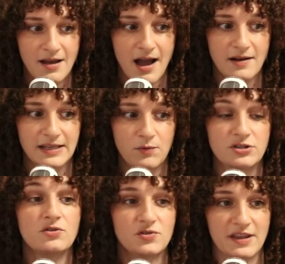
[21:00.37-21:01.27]
I was like, well,
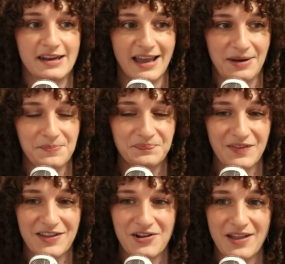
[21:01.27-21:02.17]
don't do that again.
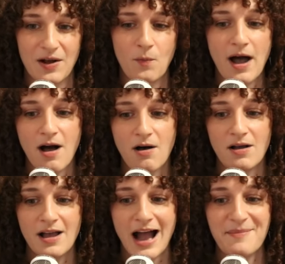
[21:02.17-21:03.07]
And they're like, well,
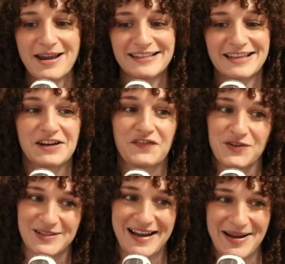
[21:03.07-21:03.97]
I might have done it a
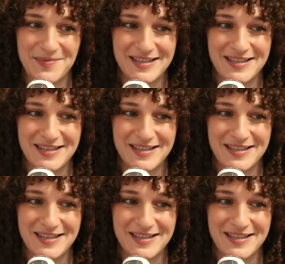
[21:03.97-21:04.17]
few times.